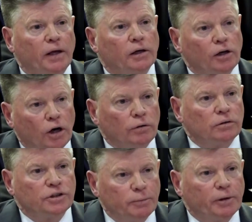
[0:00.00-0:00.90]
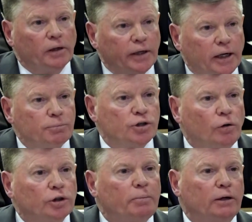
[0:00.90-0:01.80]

They can go typically, I am told, about